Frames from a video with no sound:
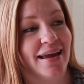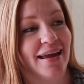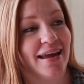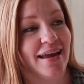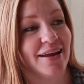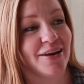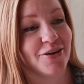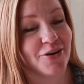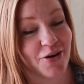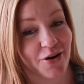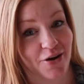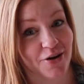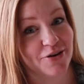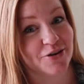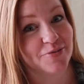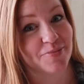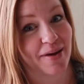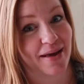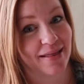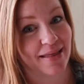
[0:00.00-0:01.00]

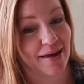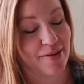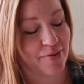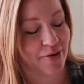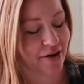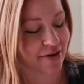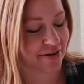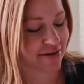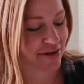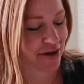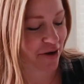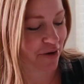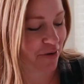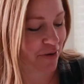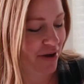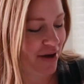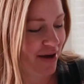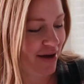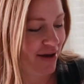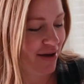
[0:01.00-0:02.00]
encourage my labor. So
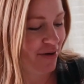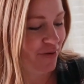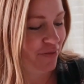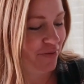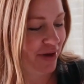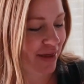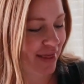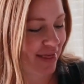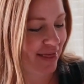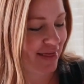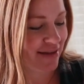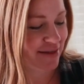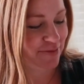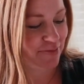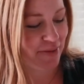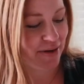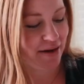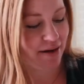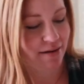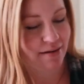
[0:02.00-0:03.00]
with this
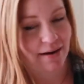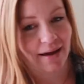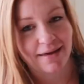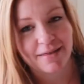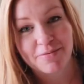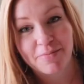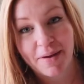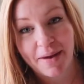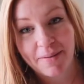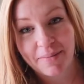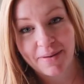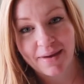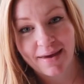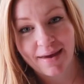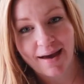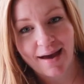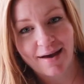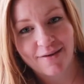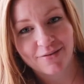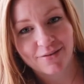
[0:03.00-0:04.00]
being our 9th baby,
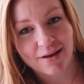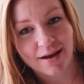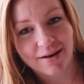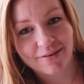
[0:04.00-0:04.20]
I have a lot of